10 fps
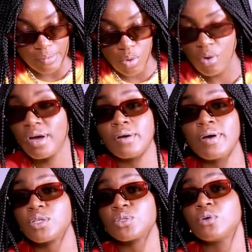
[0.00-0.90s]
anymore
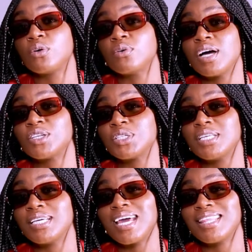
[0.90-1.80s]
at all,
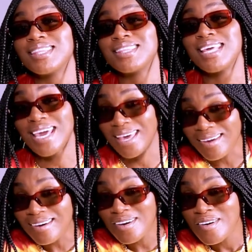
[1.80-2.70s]
actually. I
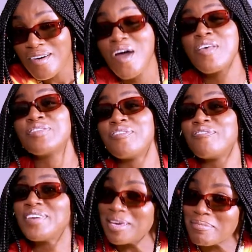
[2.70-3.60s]
think
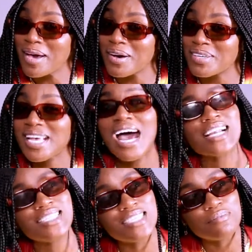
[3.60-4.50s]
the females are
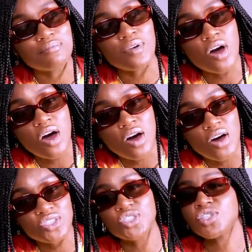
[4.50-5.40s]
actually
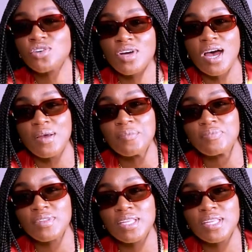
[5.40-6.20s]
much stronger